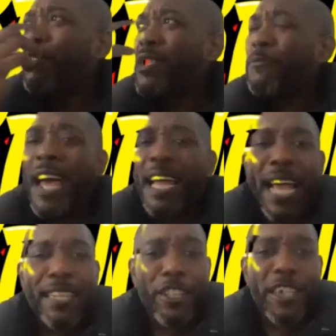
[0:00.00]
or something like
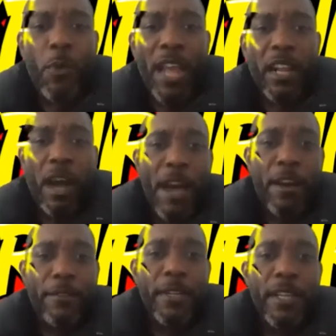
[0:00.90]
that, Dutty Wine come
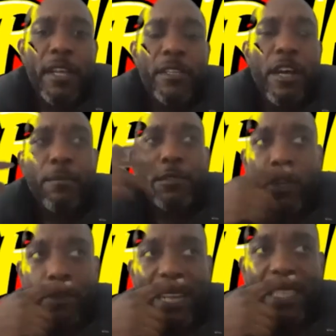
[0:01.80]
out, um,
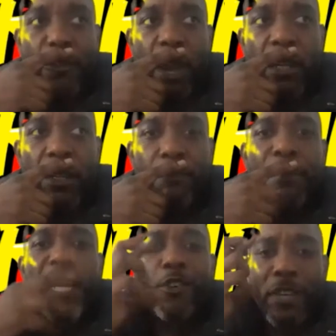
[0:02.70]
Tony Matterhorn. Me
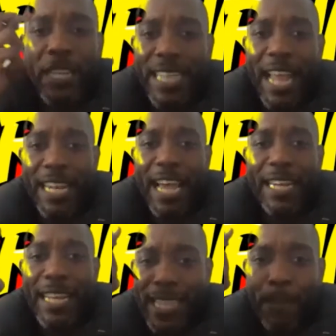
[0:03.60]
and Tony is like that.
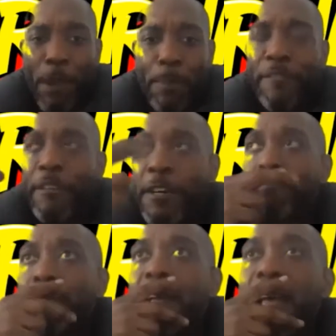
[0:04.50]
That's like my brother
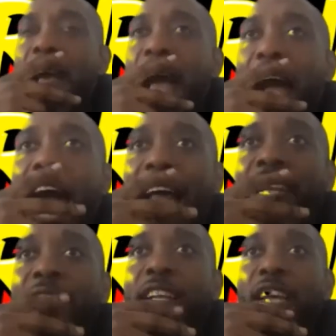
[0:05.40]

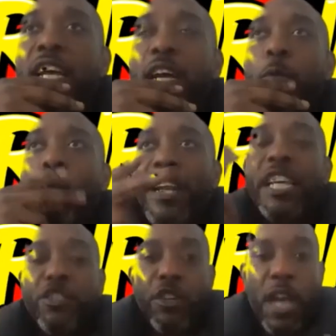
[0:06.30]
and
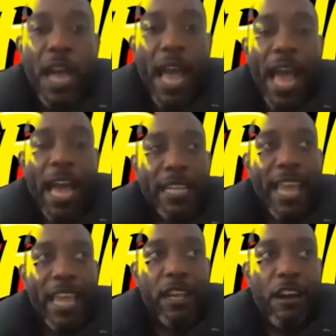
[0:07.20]
1Xtra had
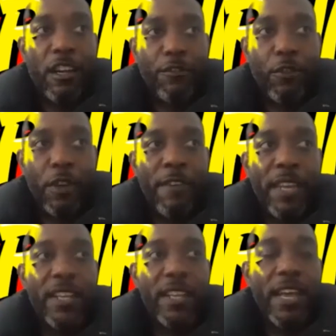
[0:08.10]
a carnival
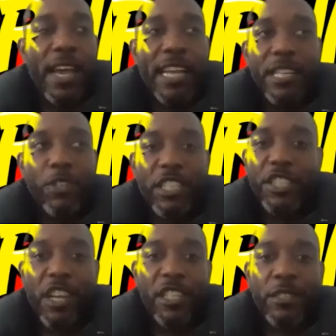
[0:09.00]
event and he wanted to
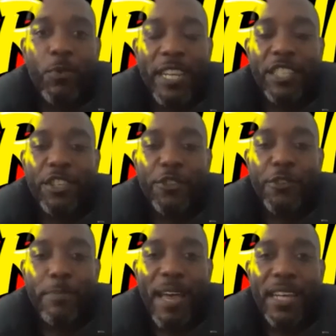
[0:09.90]
charge 1Xtra
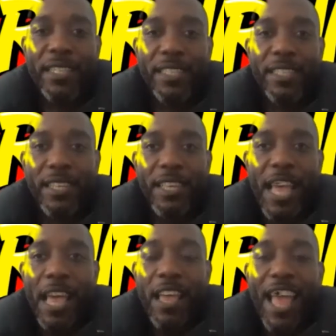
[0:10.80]
three bags.
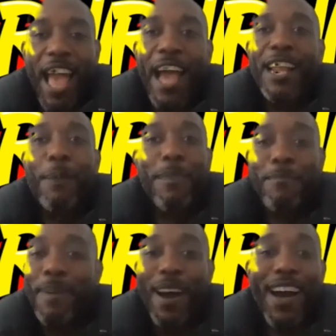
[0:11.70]
And I
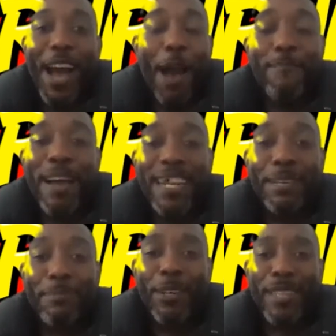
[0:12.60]
remember a man in
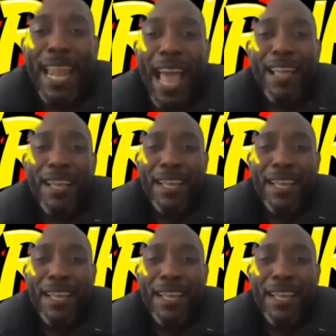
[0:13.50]
the building like,